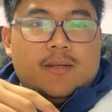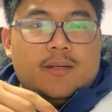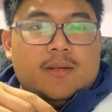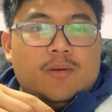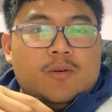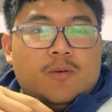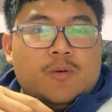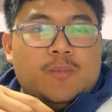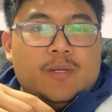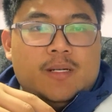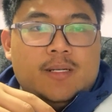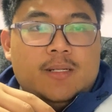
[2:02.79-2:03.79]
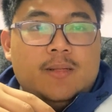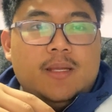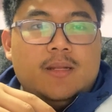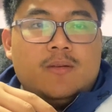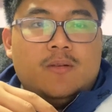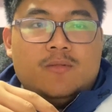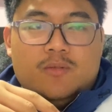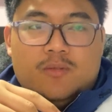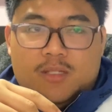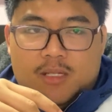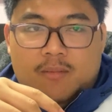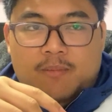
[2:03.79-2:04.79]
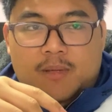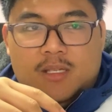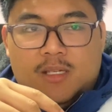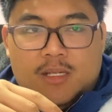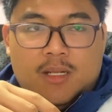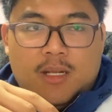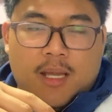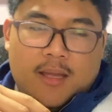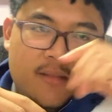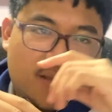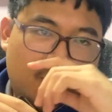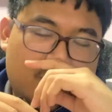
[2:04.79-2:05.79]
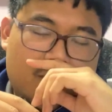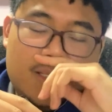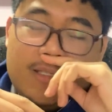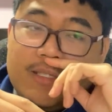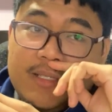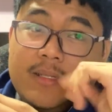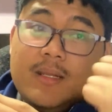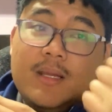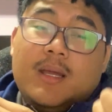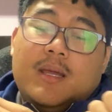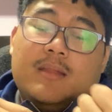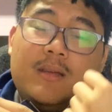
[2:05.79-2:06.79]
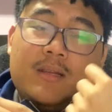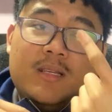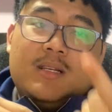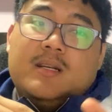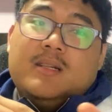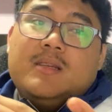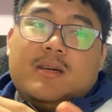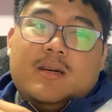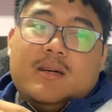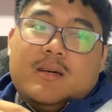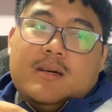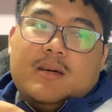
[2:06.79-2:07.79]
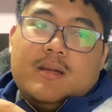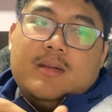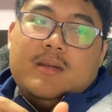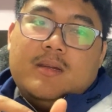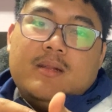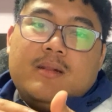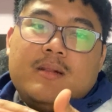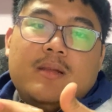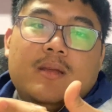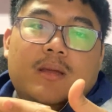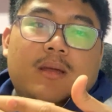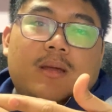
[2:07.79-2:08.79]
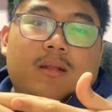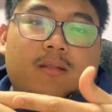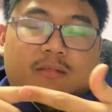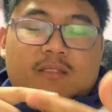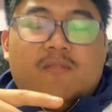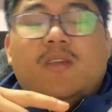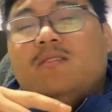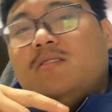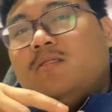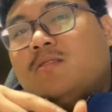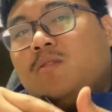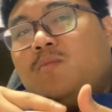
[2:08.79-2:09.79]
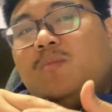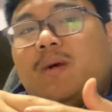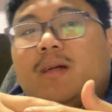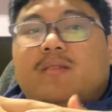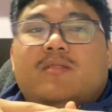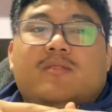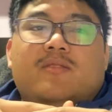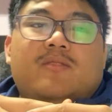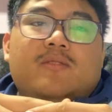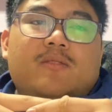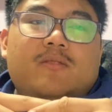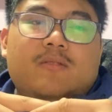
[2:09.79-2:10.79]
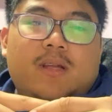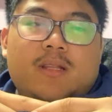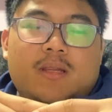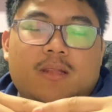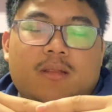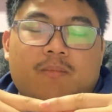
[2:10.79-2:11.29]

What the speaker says: normal. In conclusion, the patient has hypertension, tachycardia, and the CVS is compromised. So, and then the